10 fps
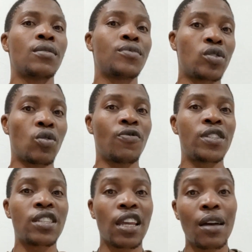So
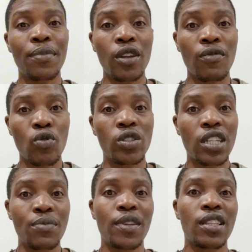Vincent Kompany, of course,
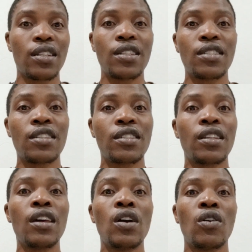just made the decision,
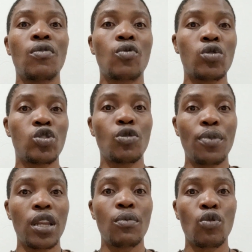of course, to
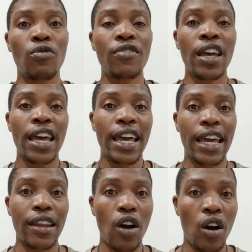pull him off
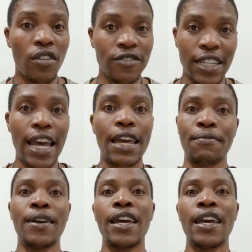at half time.